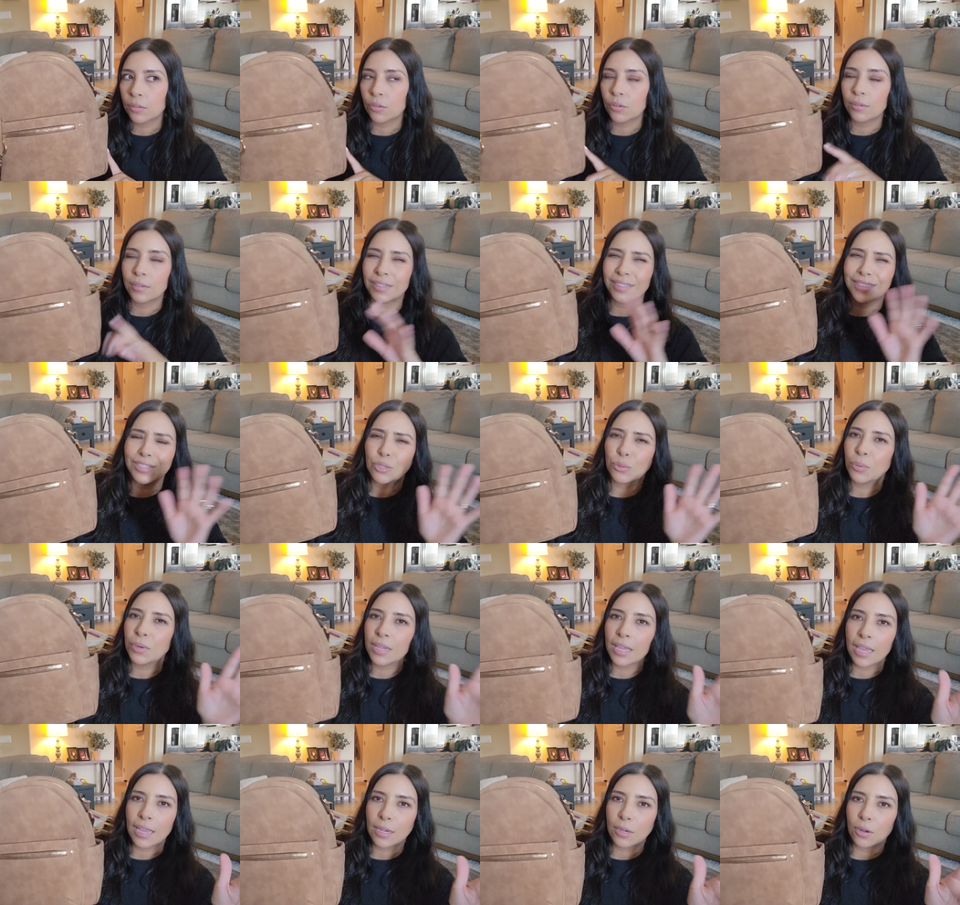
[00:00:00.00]
or
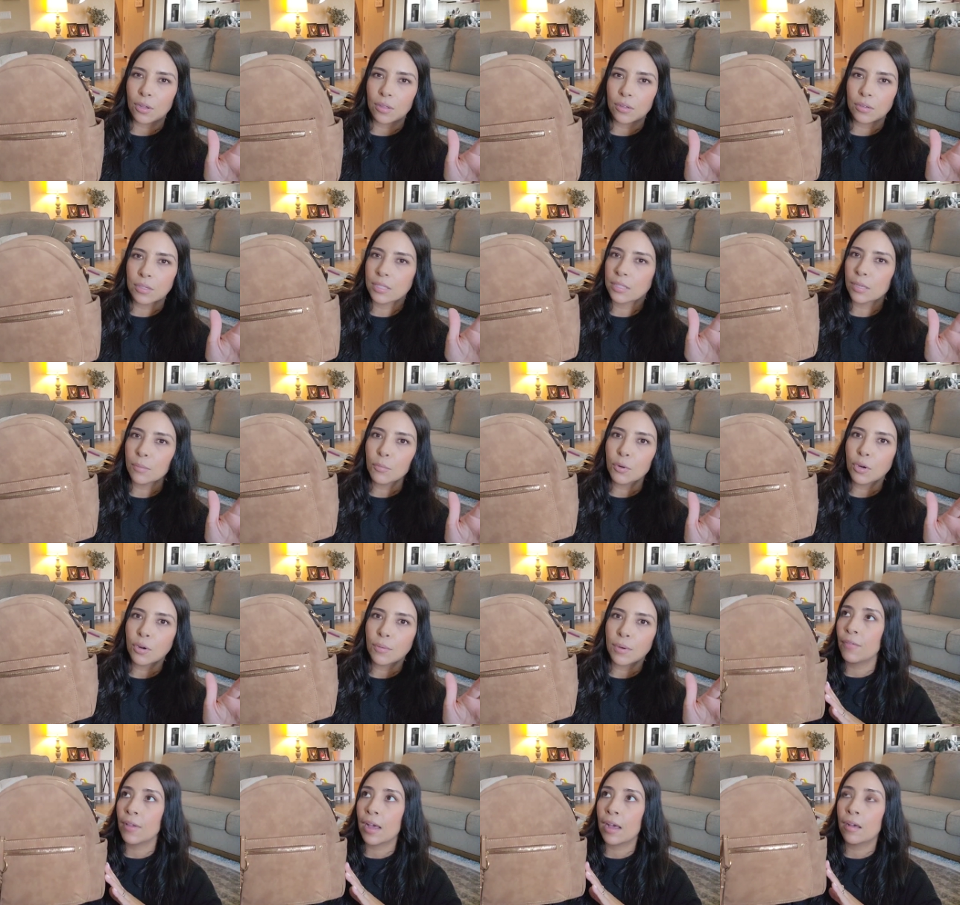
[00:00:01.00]
$28,
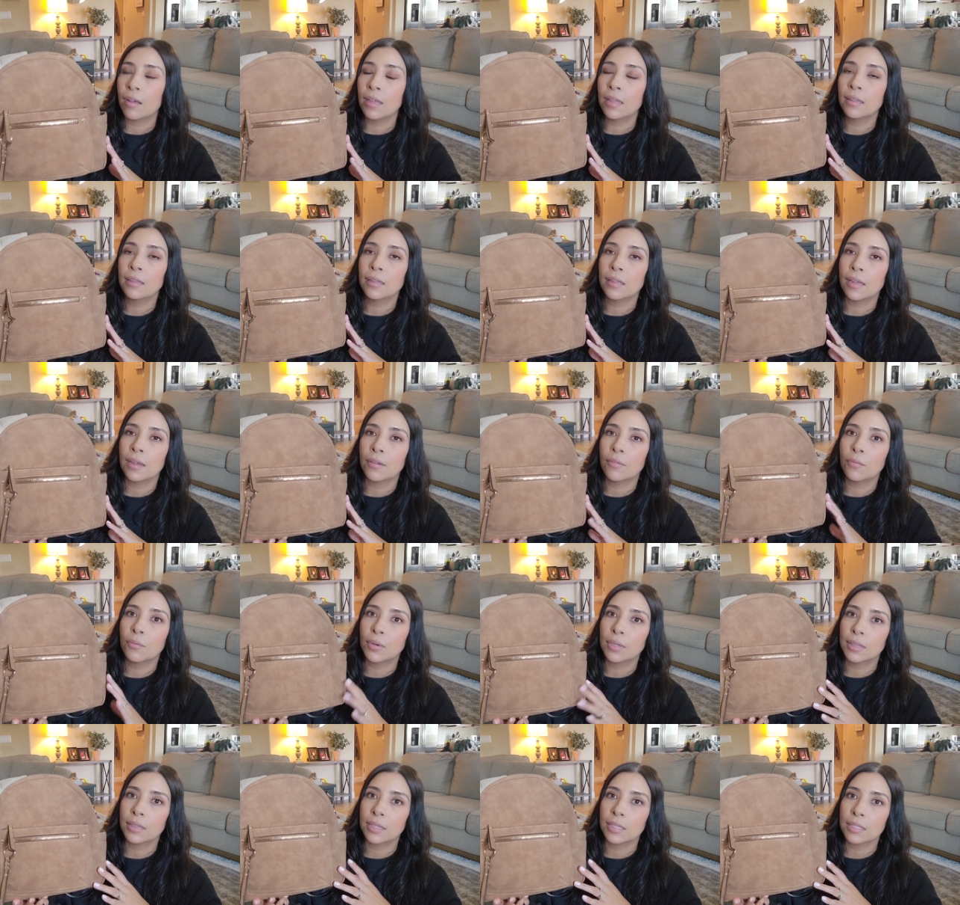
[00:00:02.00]
somewhere. Fell in
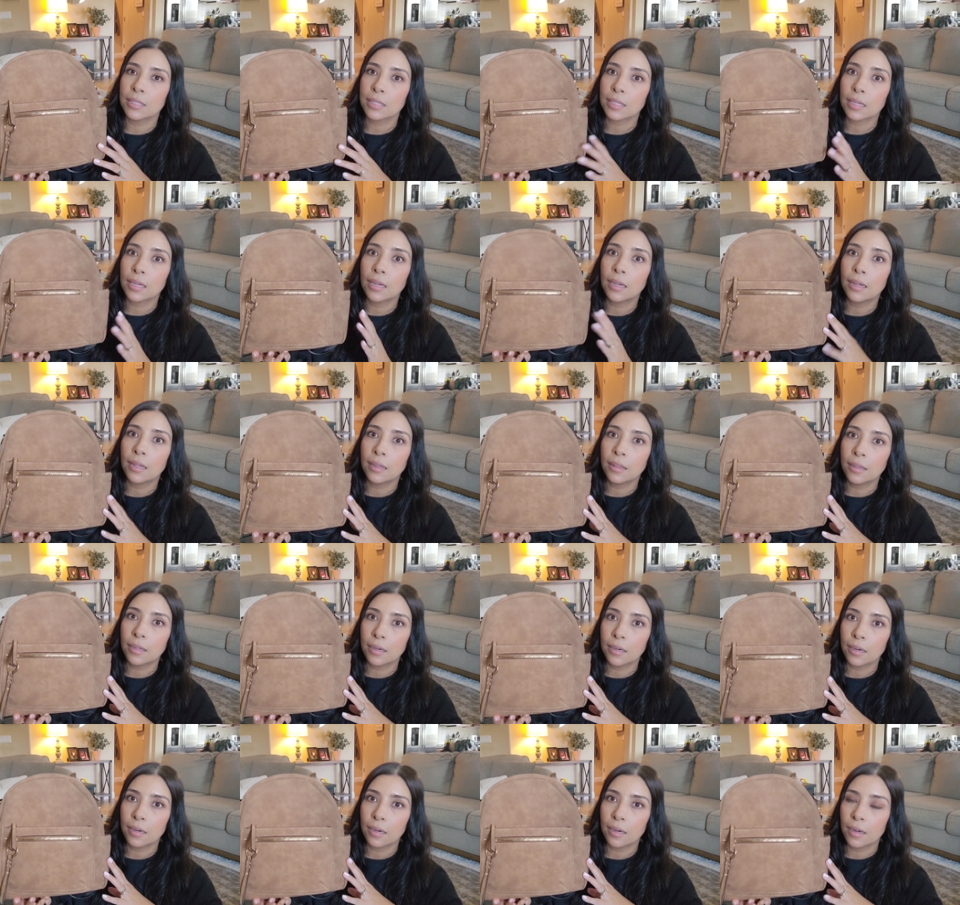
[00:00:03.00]
love with this
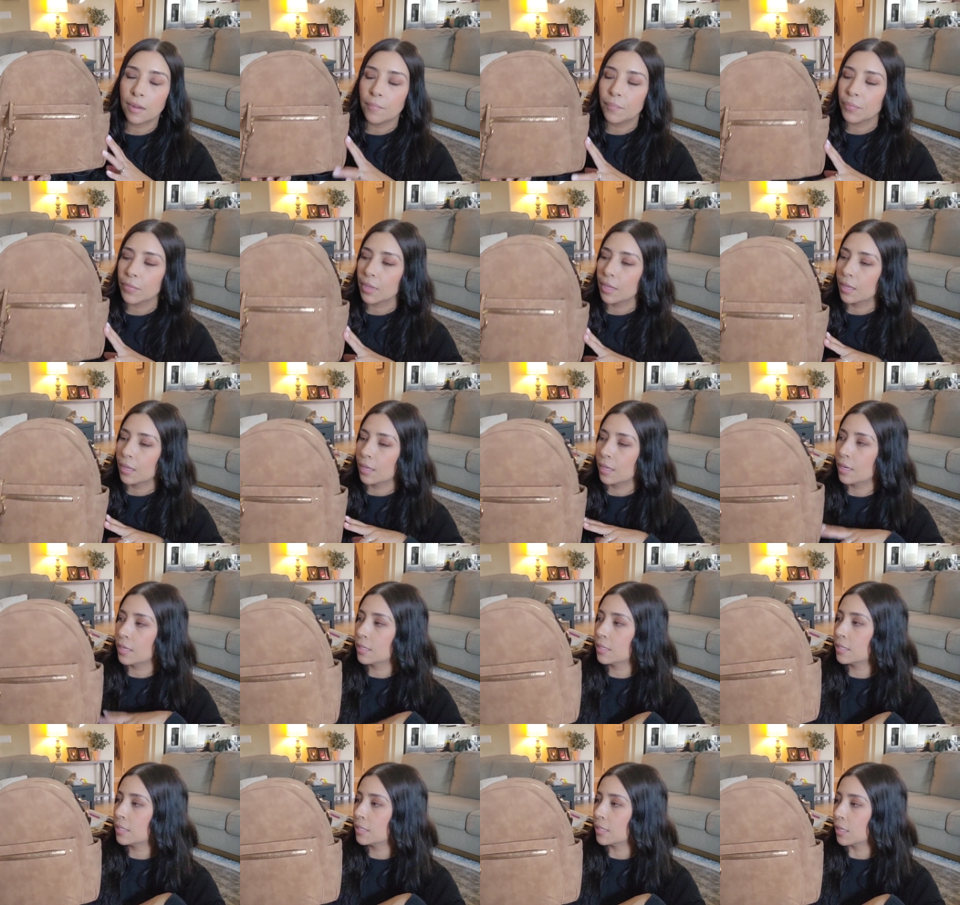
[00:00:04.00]
color. It
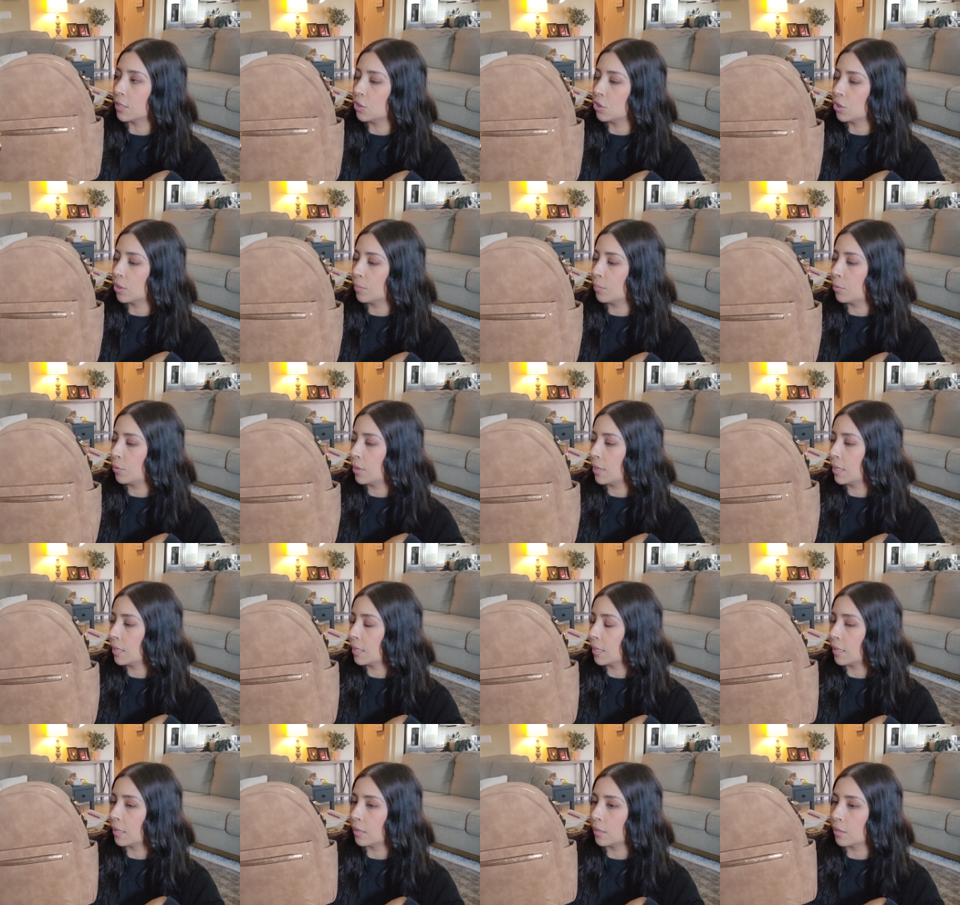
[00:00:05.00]
is such a pretty
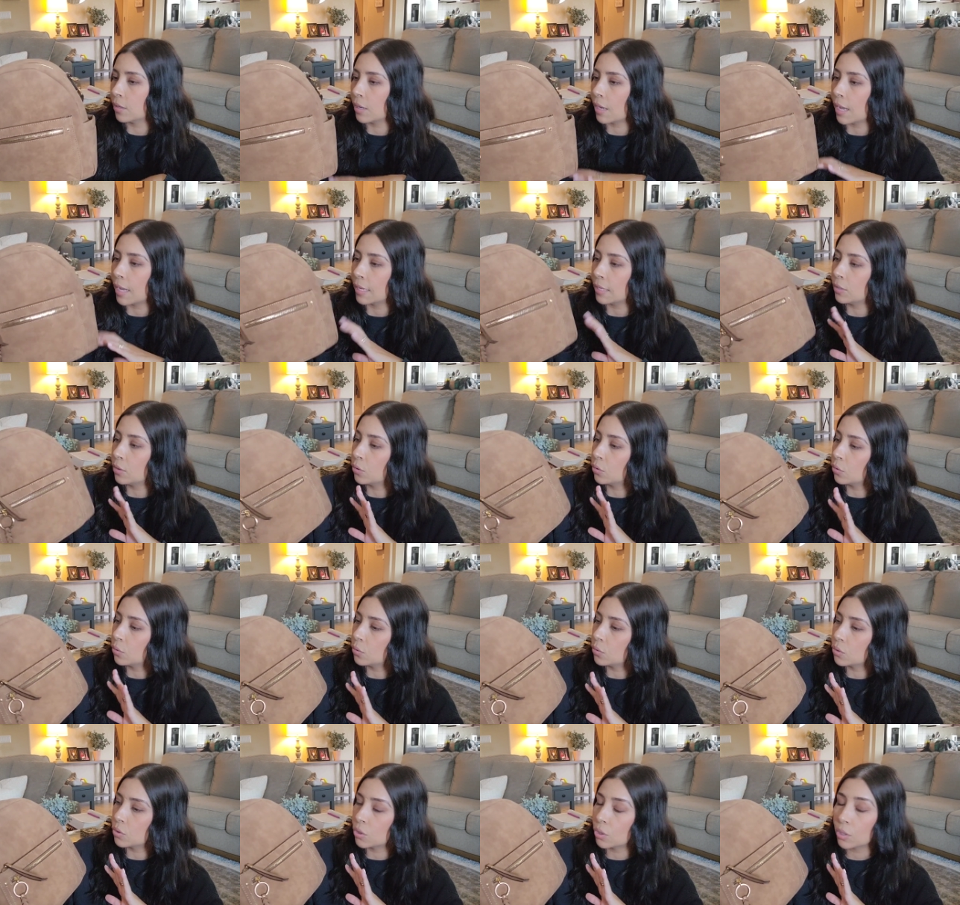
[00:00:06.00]
color. I
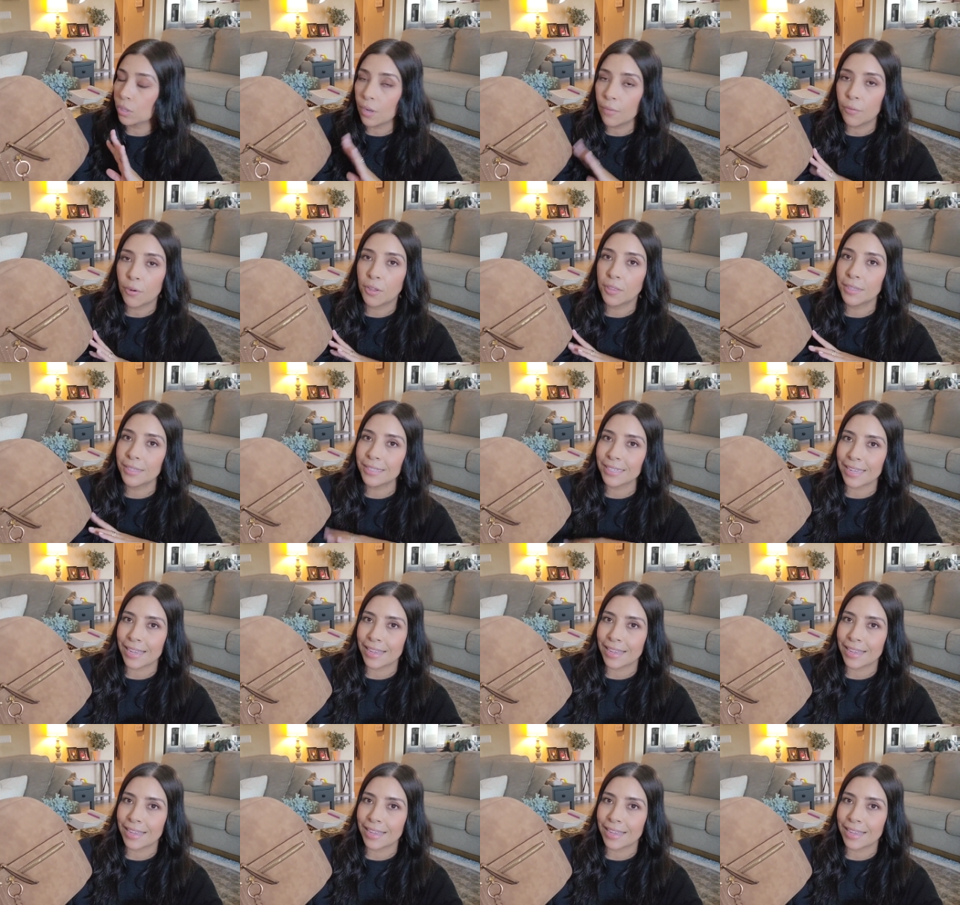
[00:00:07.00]
took off all the